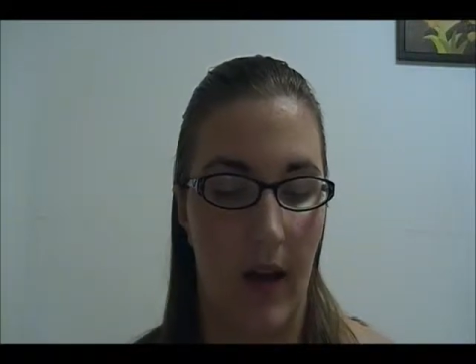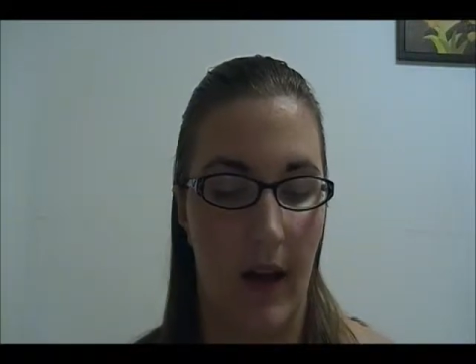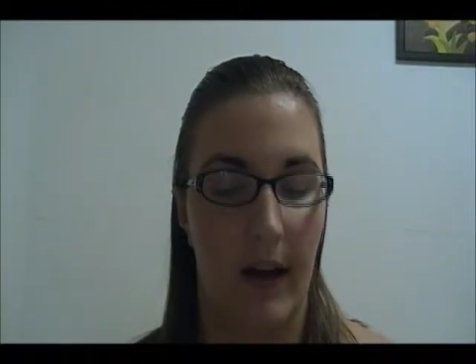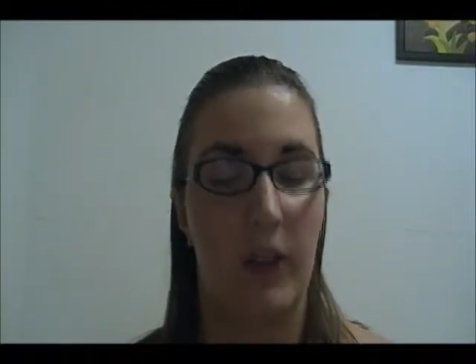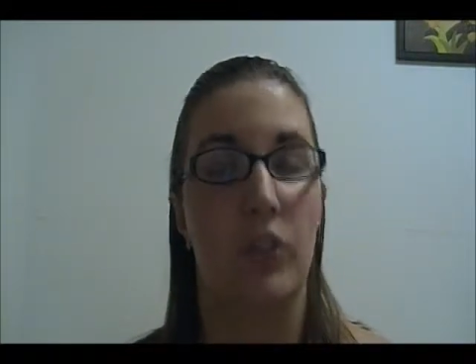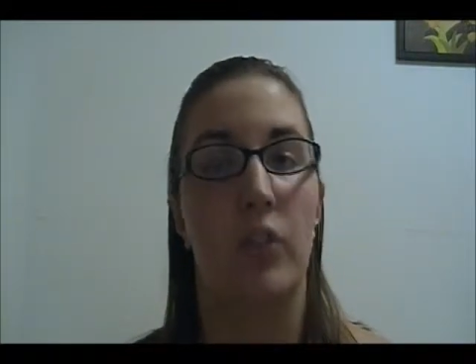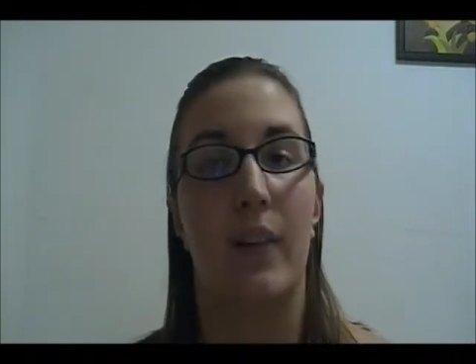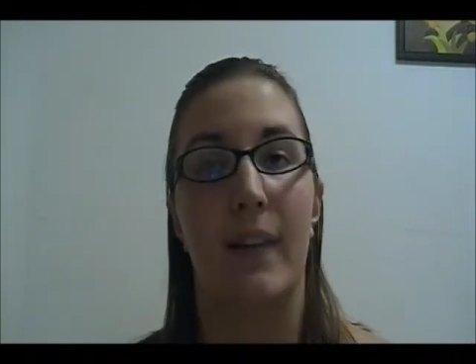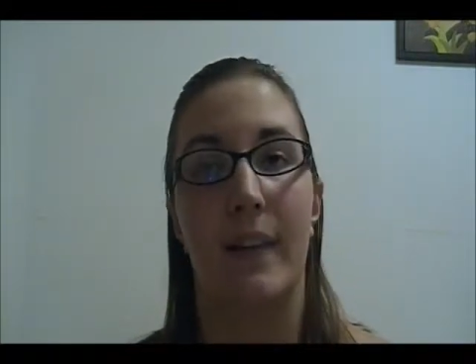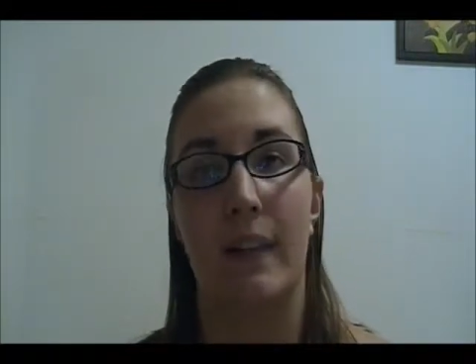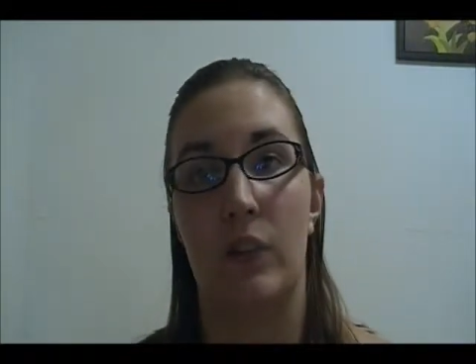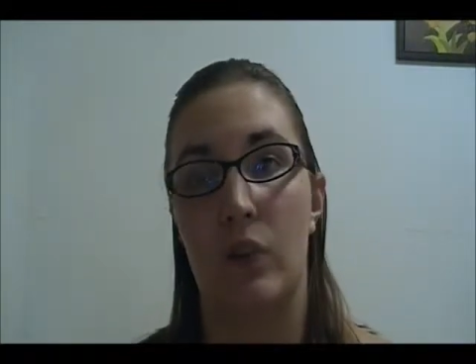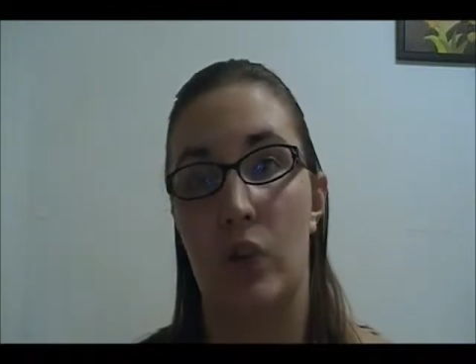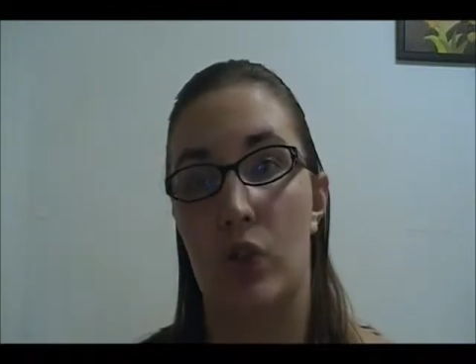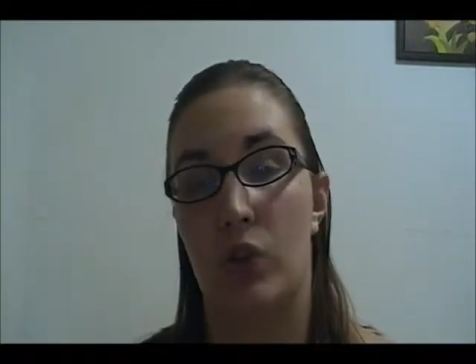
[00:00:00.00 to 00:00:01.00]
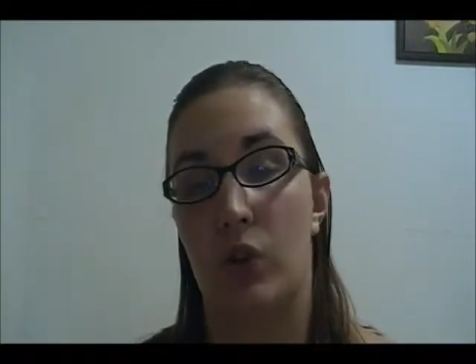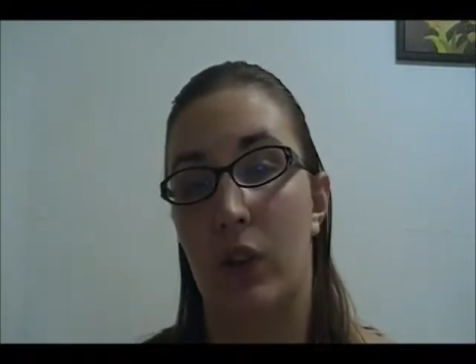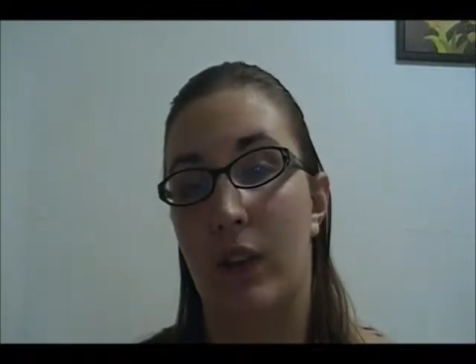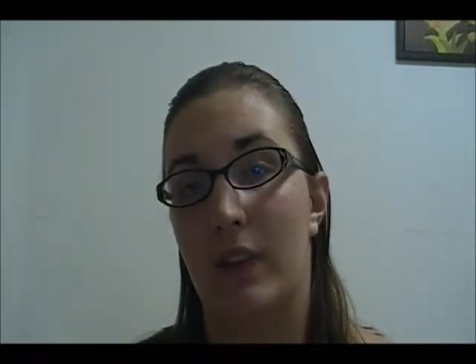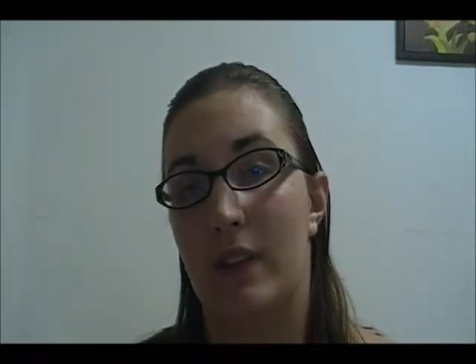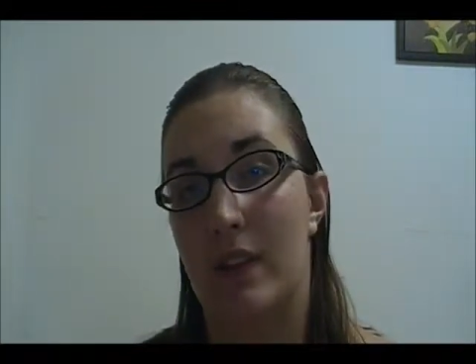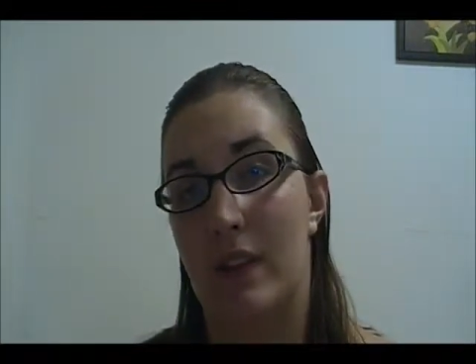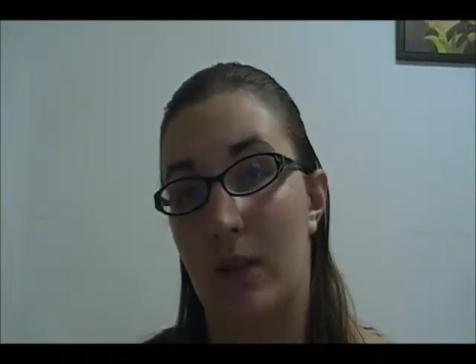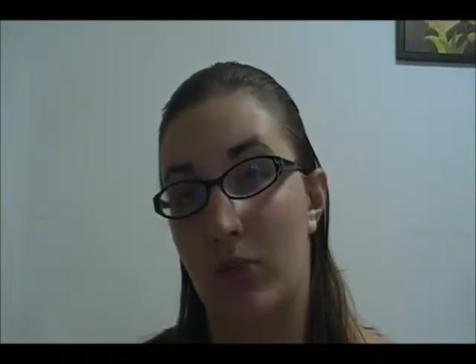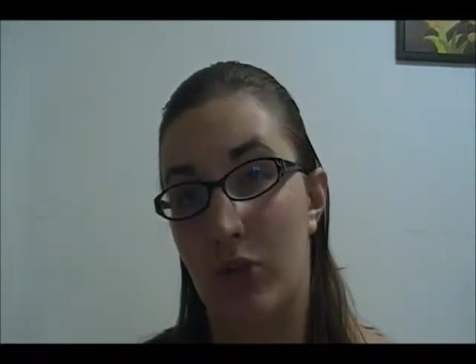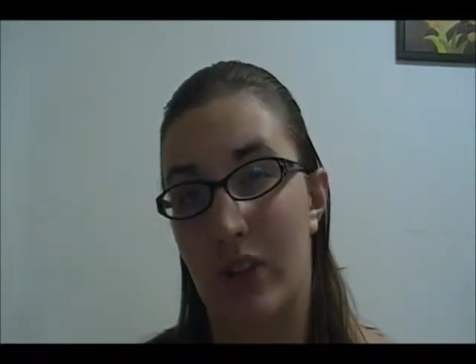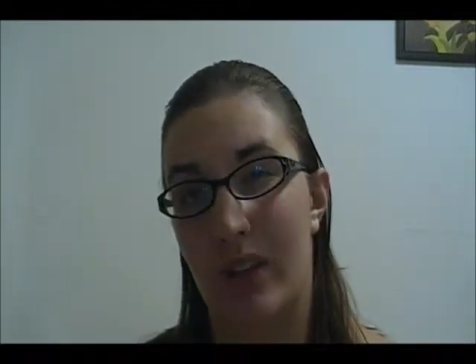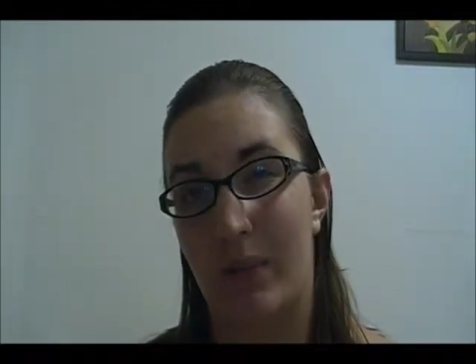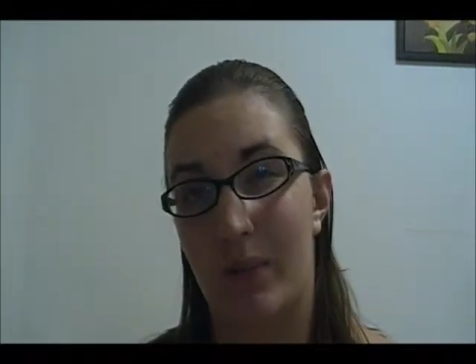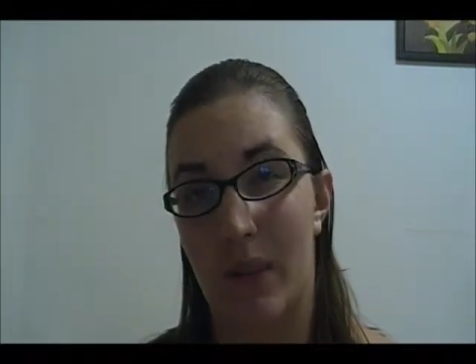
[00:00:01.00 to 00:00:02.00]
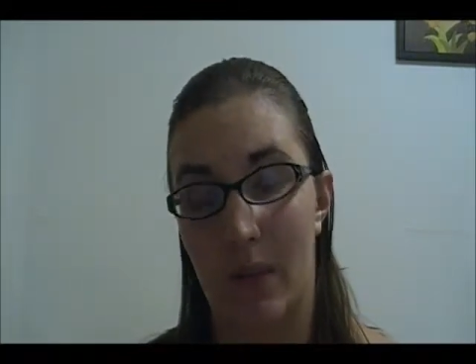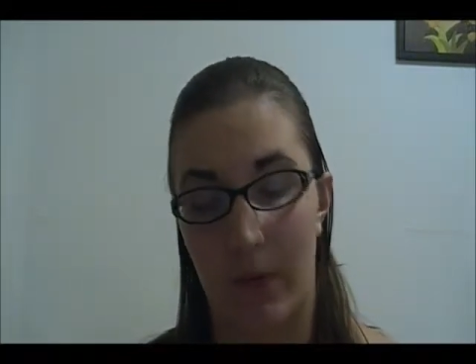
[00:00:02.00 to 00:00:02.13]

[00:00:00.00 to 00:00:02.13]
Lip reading: I try and just treat the symptoms